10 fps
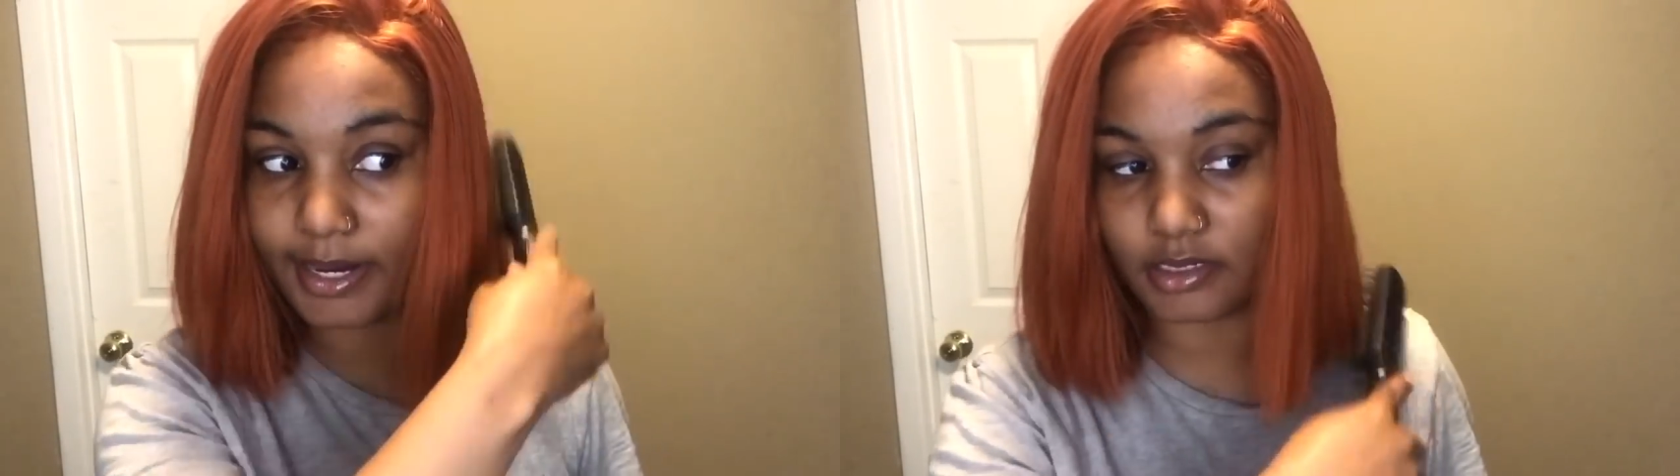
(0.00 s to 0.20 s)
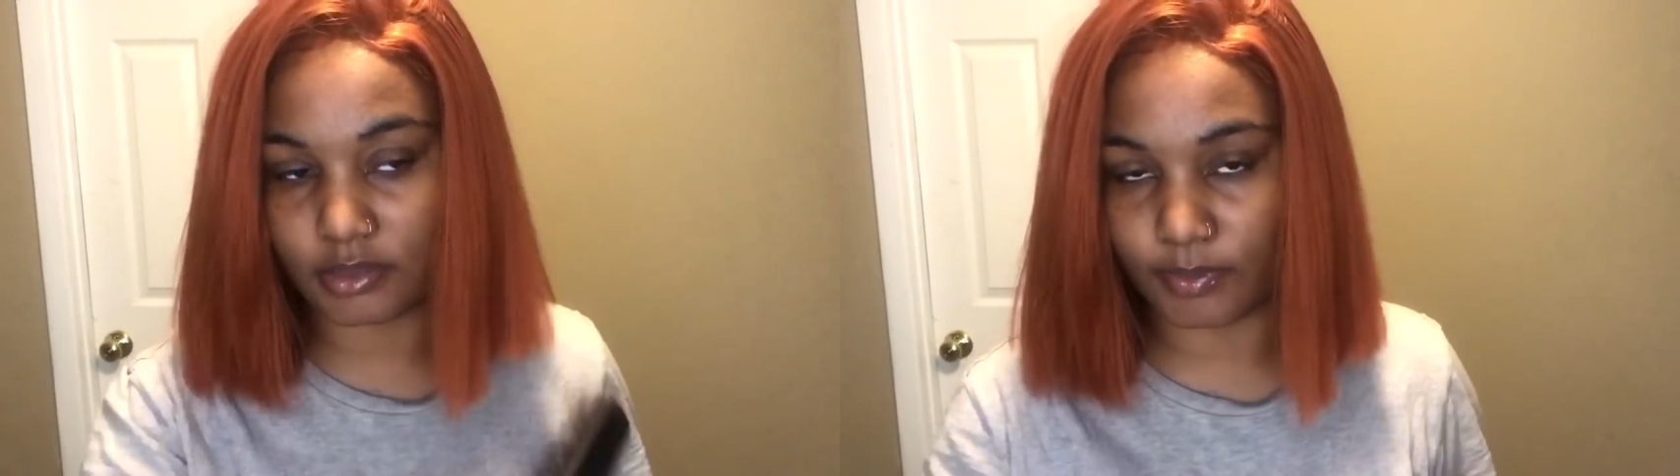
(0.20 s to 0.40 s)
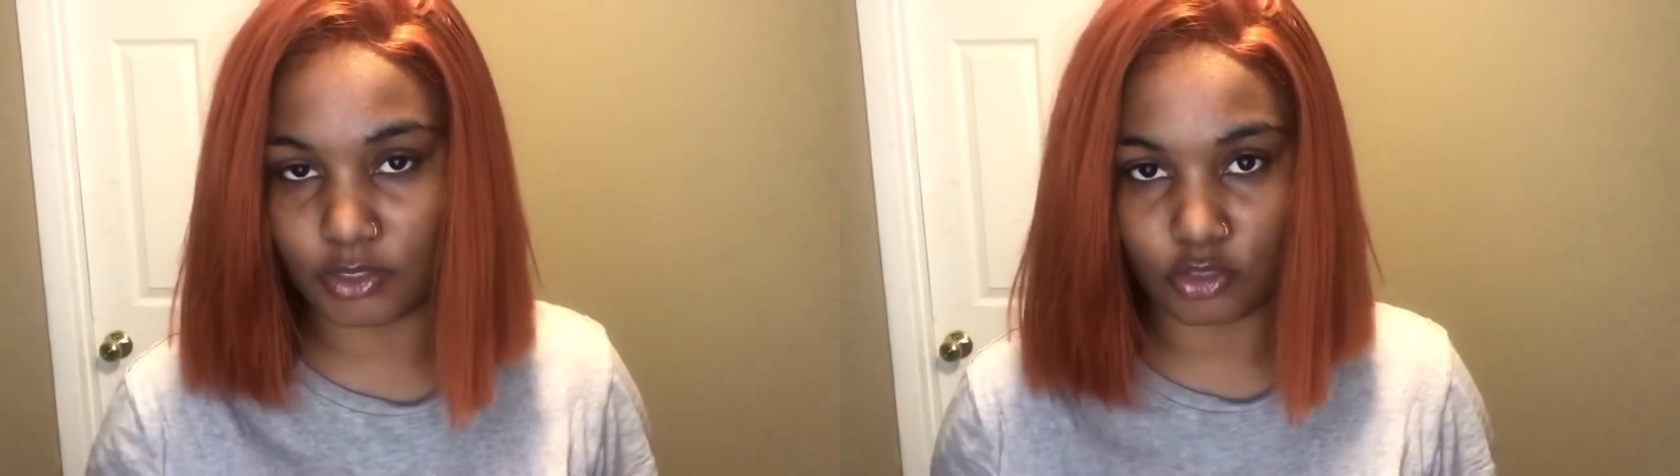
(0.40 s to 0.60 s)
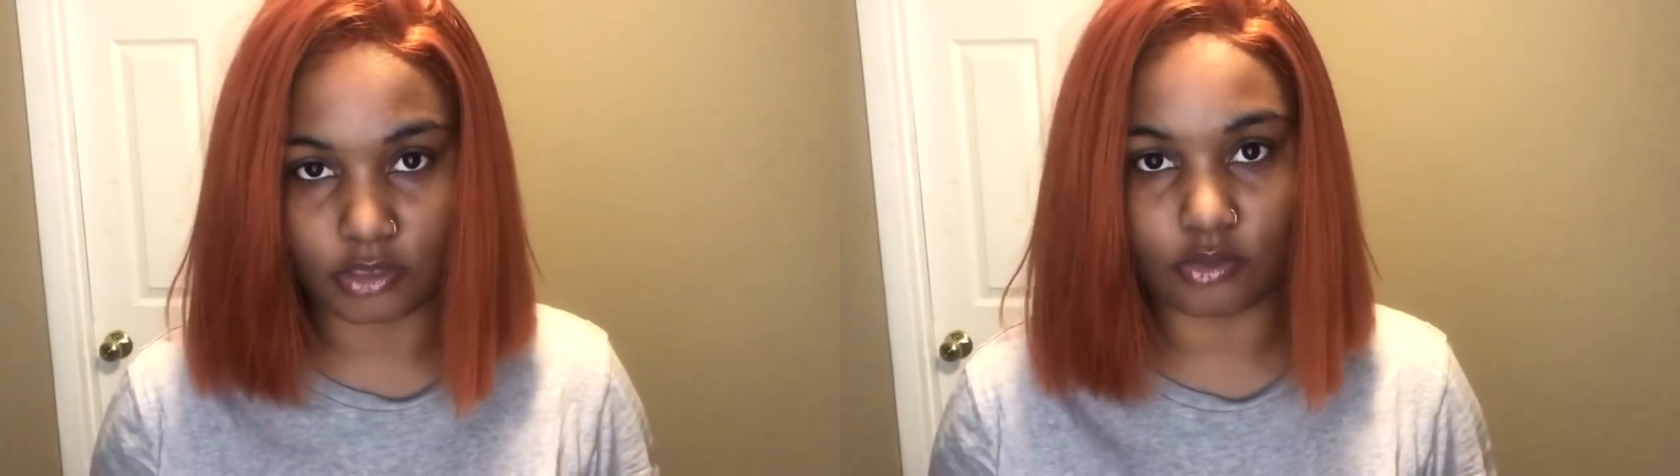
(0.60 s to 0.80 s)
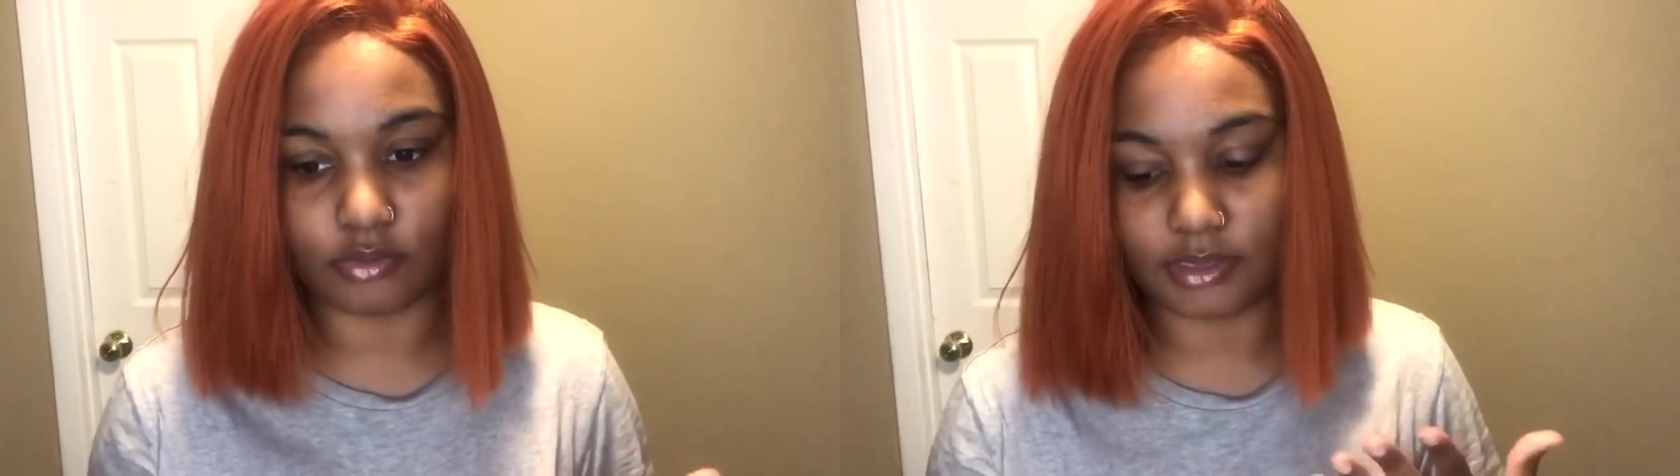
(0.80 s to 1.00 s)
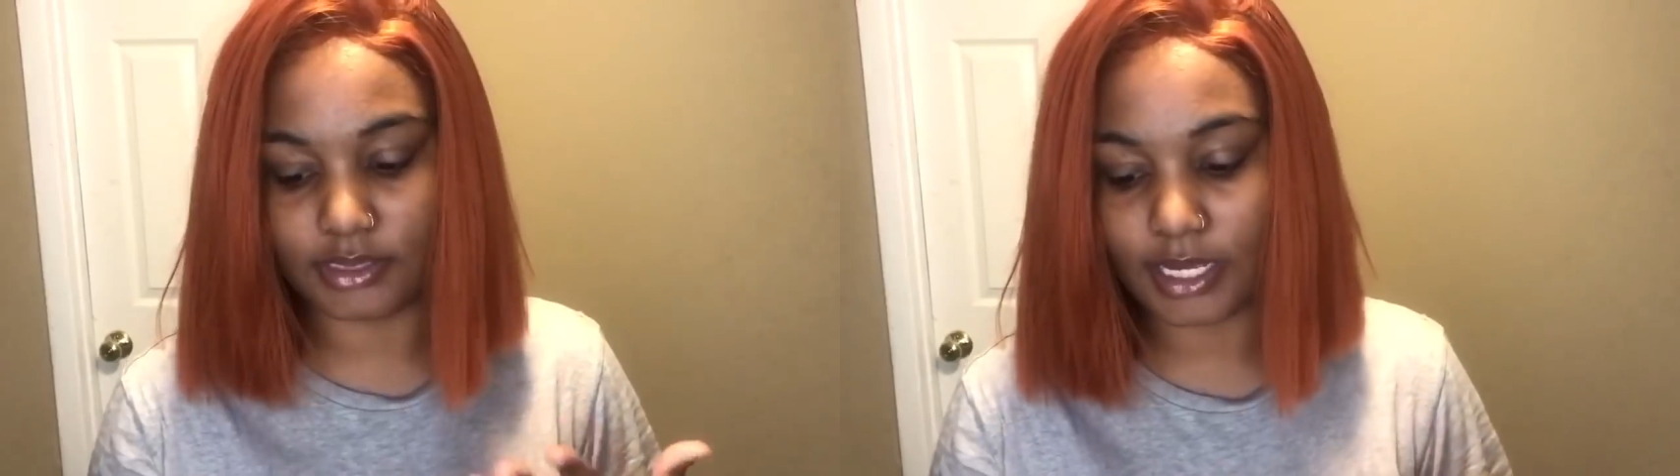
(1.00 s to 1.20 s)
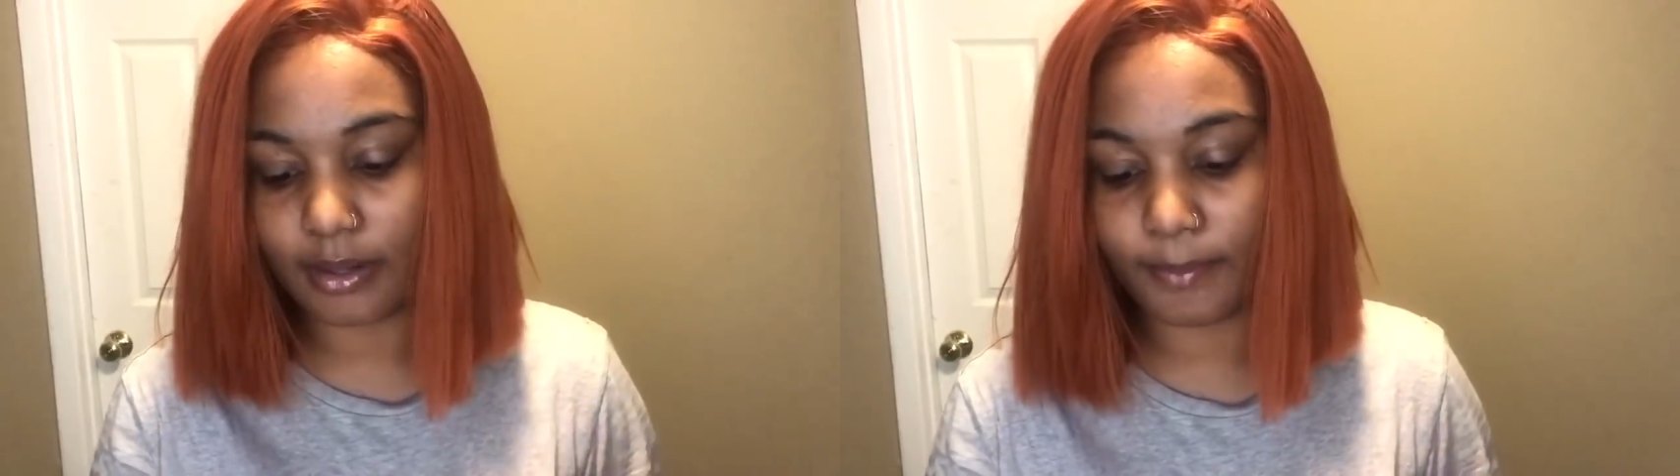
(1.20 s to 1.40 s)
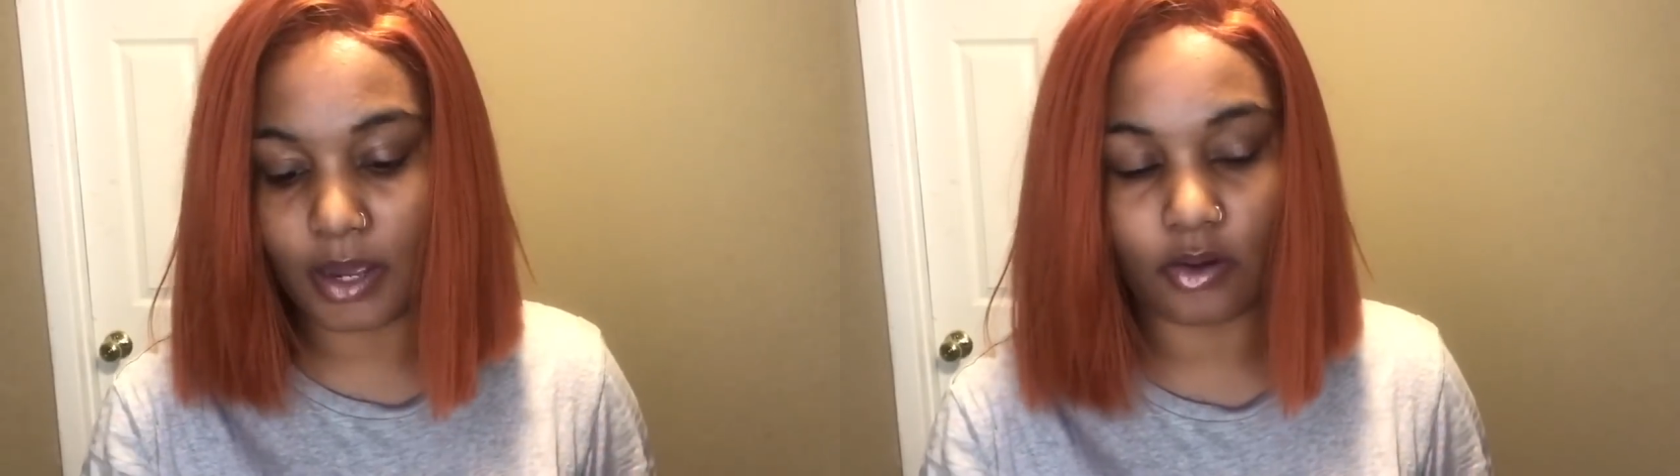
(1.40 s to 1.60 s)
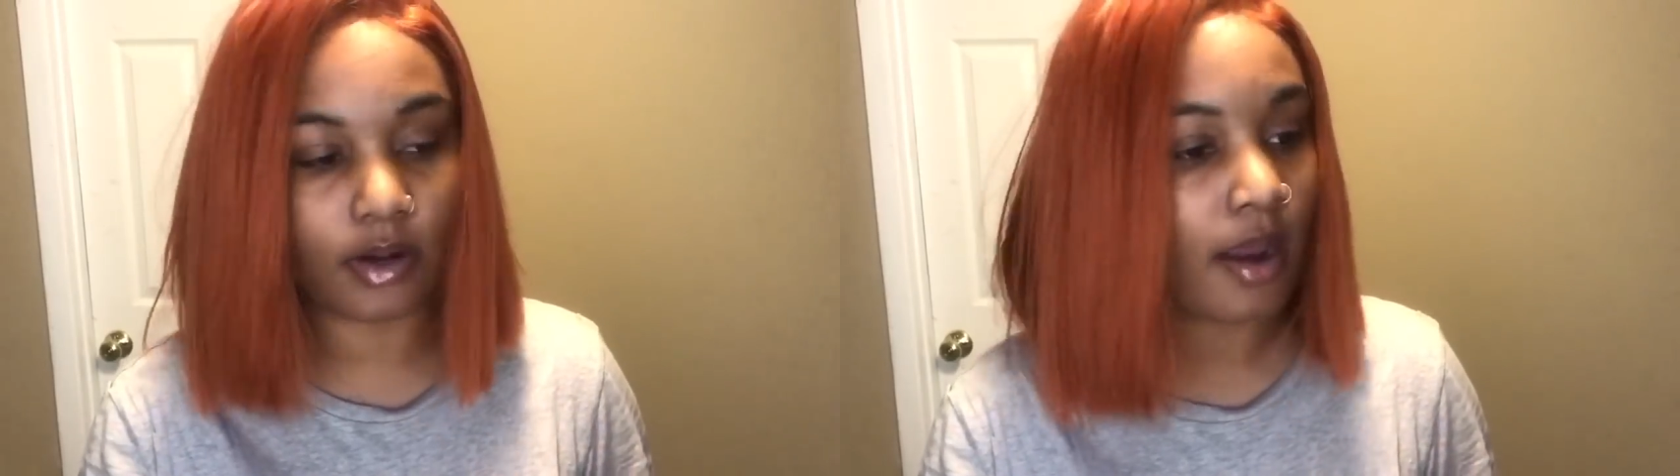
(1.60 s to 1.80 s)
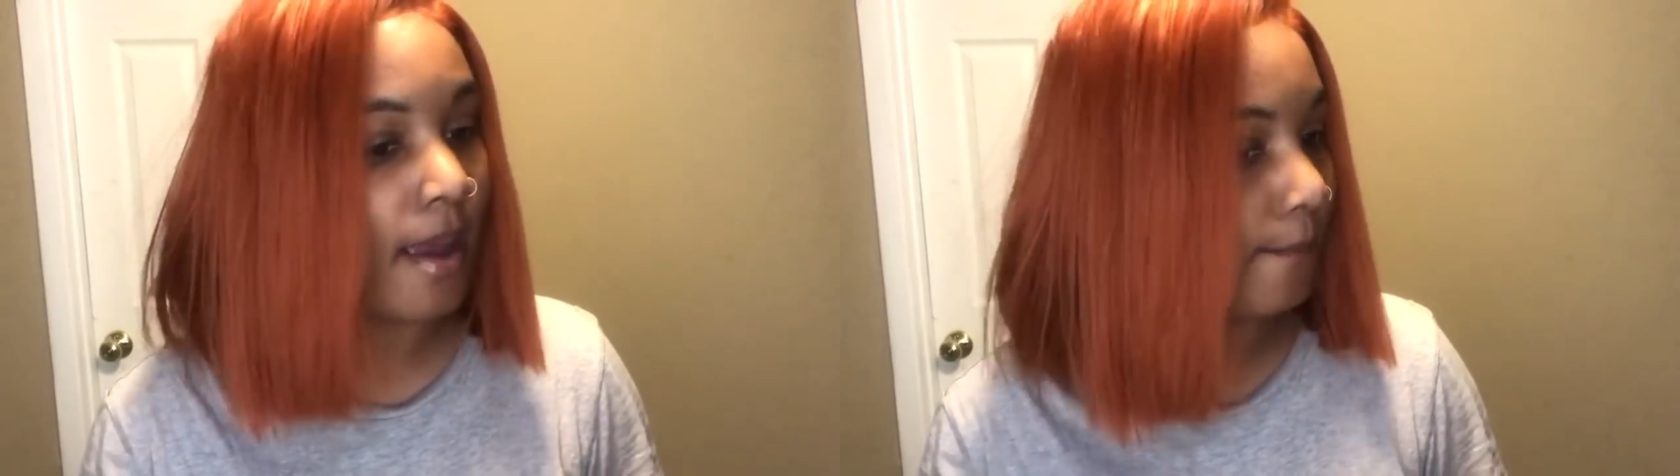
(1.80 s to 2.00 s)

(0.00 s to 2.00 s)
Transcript: Airspun translucent setting powder.